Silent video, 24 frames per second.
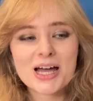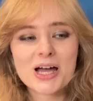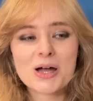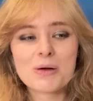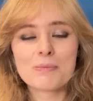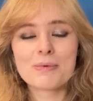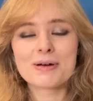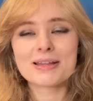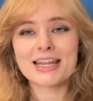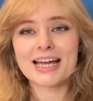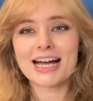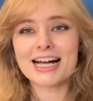
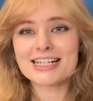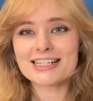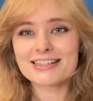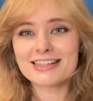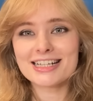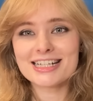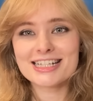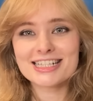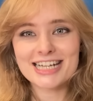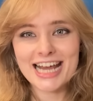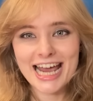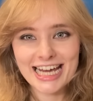where they actually
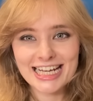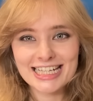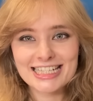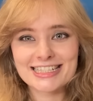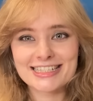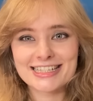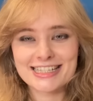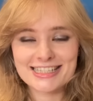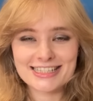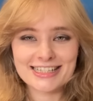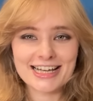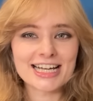changed
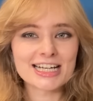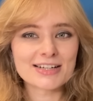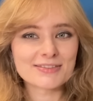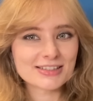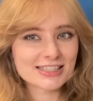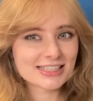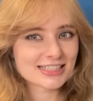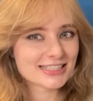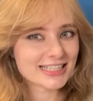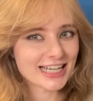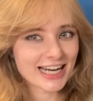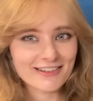the side of the
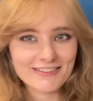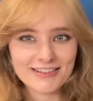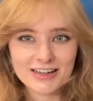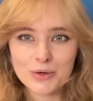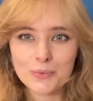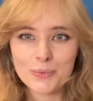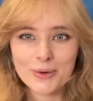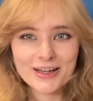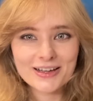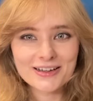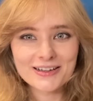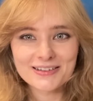steering
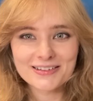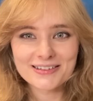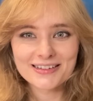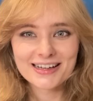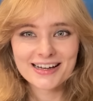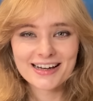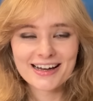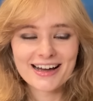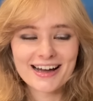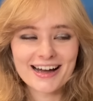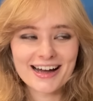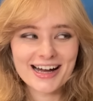wheel
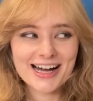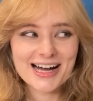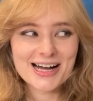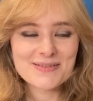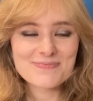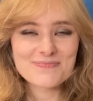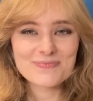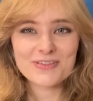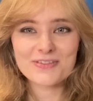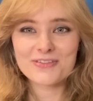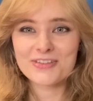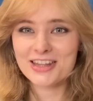
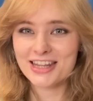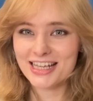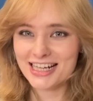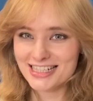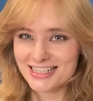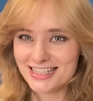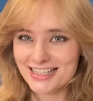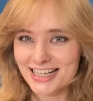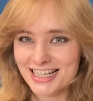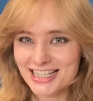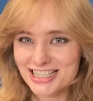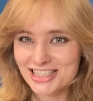for the
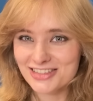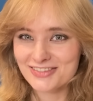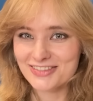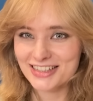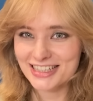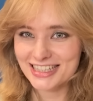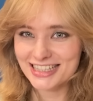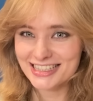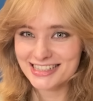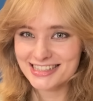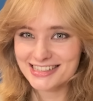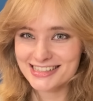international
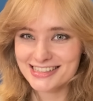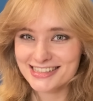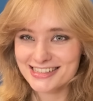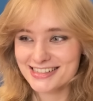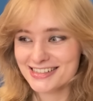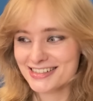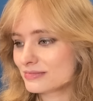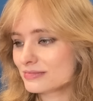release.